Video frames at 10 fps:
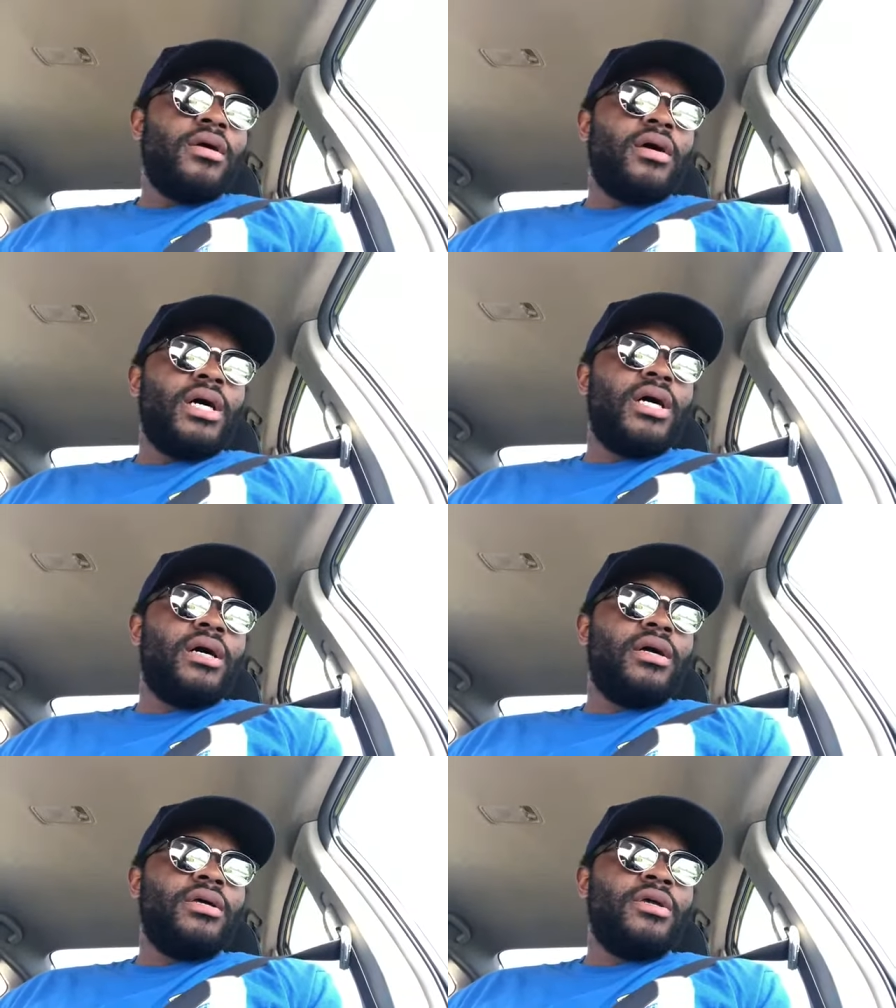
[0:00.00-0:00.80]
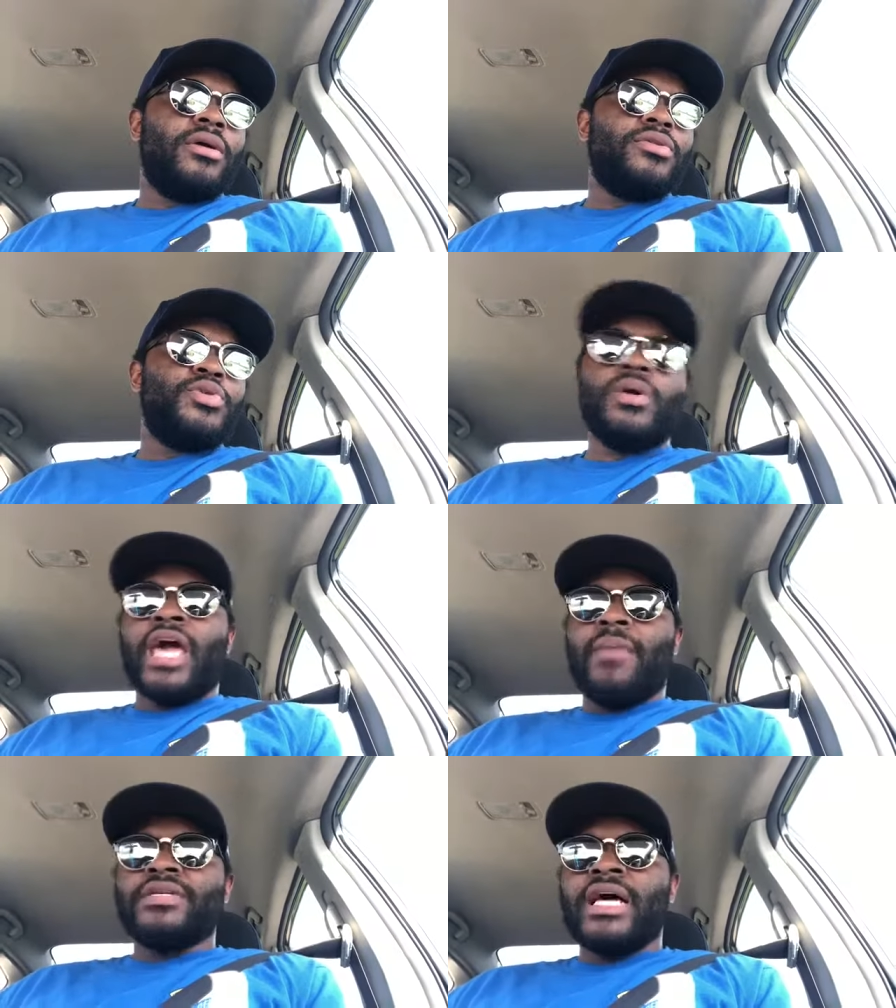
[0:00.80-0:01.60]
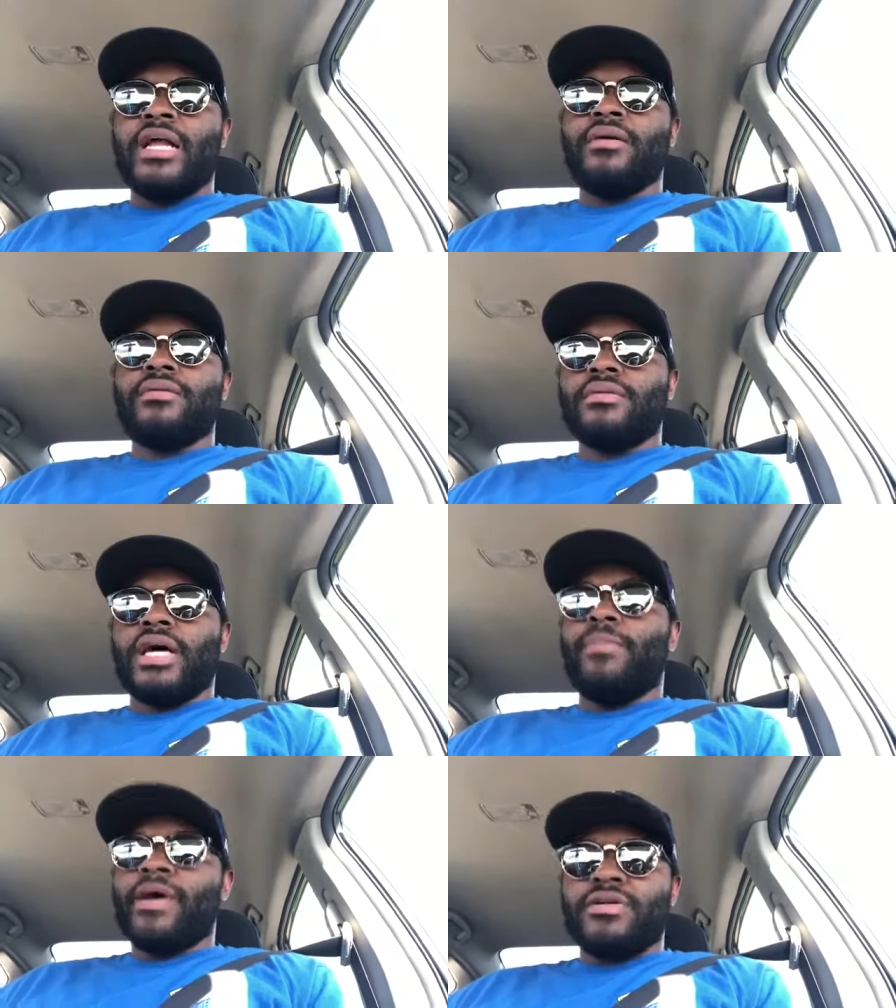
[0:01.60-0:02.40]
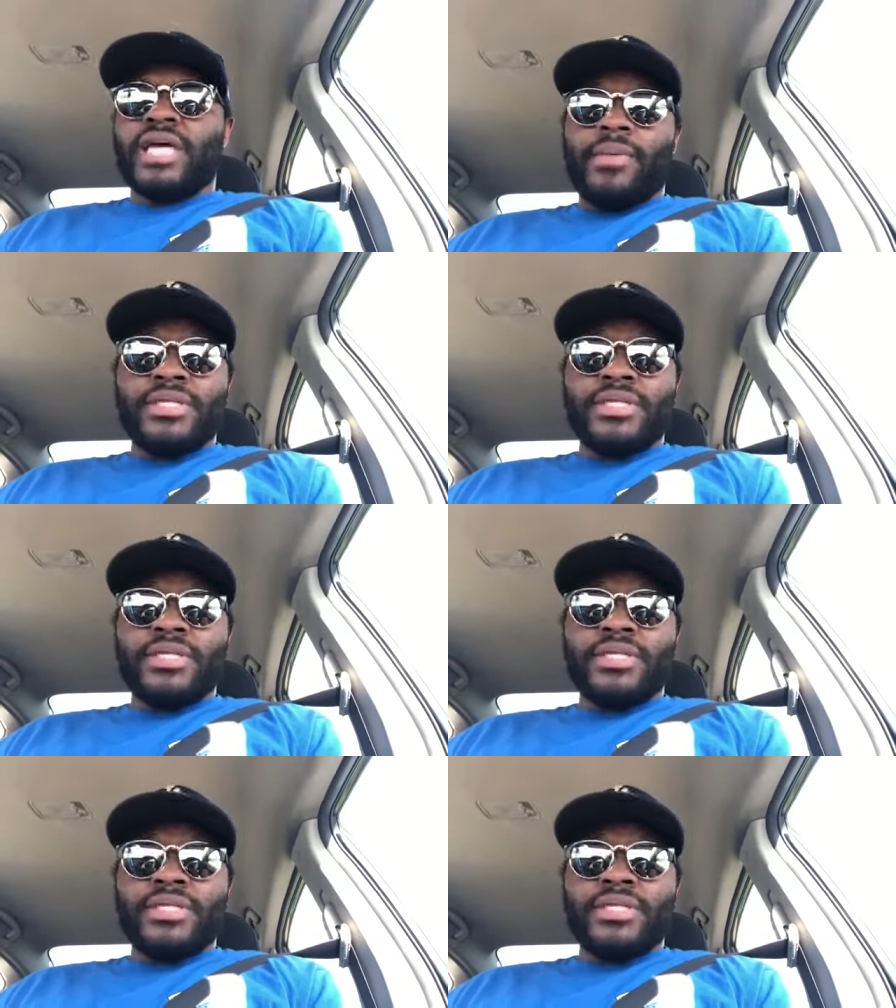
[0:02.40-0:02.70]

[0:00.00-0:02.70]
uh, you know, to a game. It's not a Bears game.